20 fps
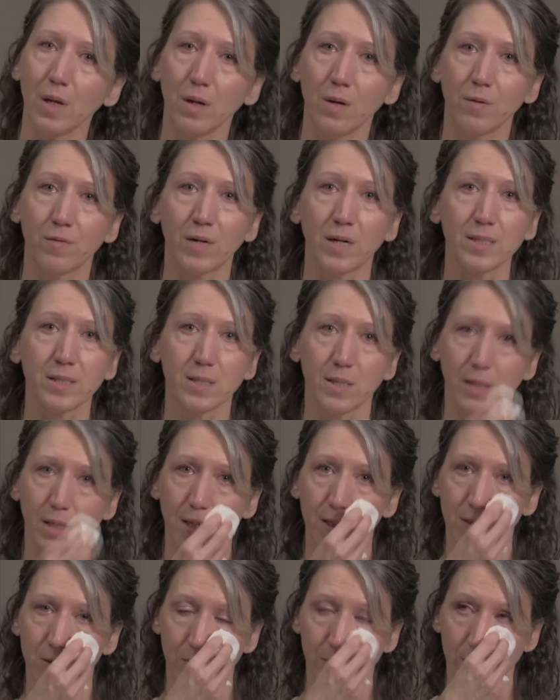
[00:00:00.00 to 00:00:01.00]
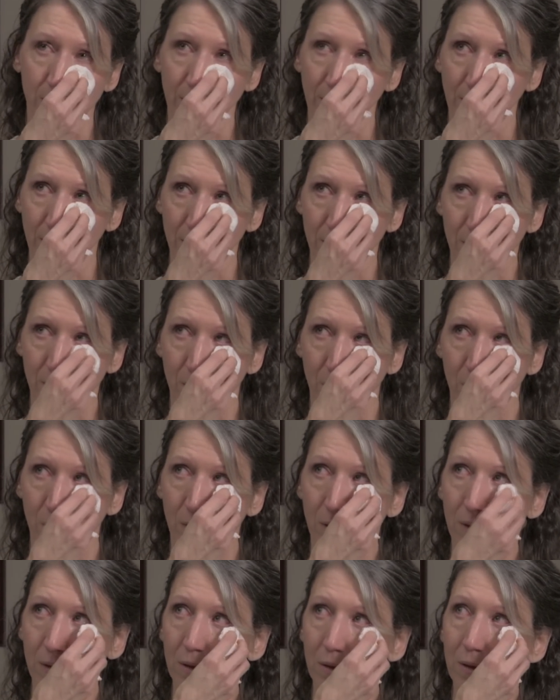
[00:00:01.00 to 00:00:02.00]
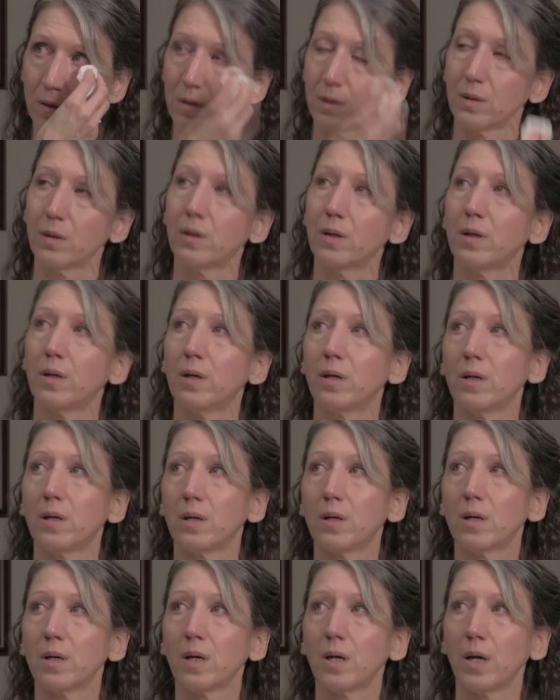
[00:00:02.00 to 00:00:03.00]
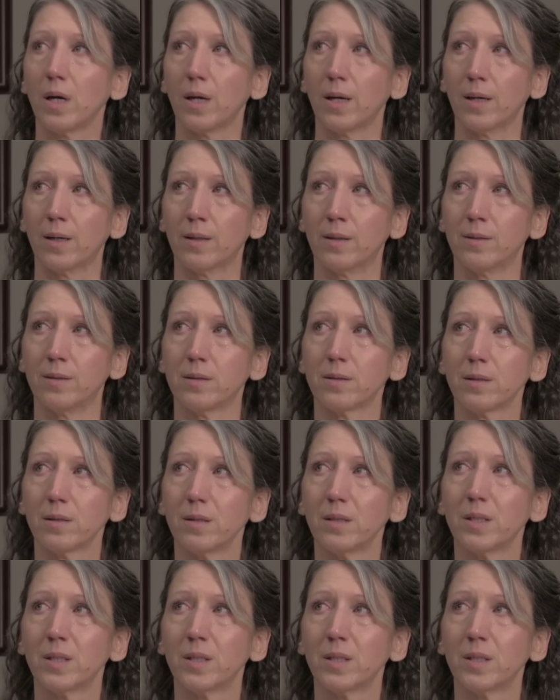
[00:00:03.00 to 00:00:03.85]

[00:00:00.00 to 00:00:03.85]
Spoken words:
of us. The kids were still at school. And